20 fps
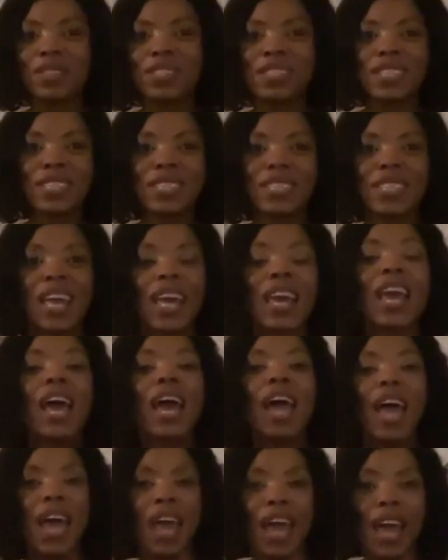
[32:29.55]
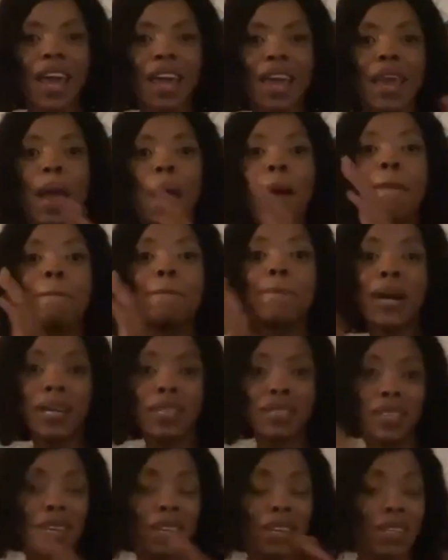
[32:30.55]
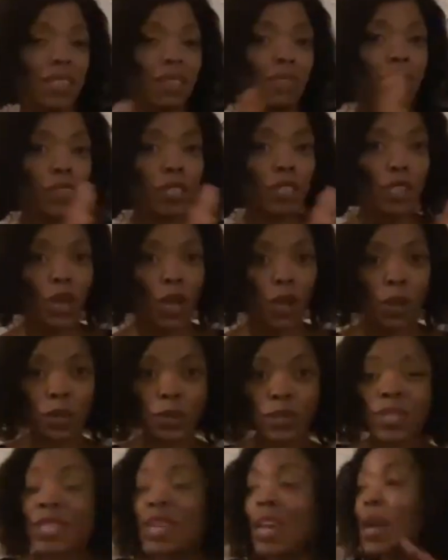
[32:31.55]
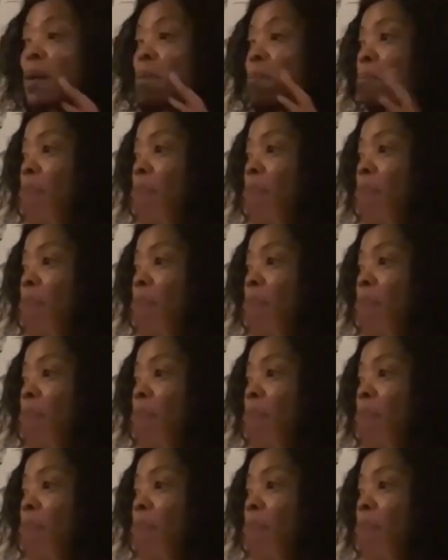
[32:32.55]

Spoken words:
You didn't say, hey, butter is for toast,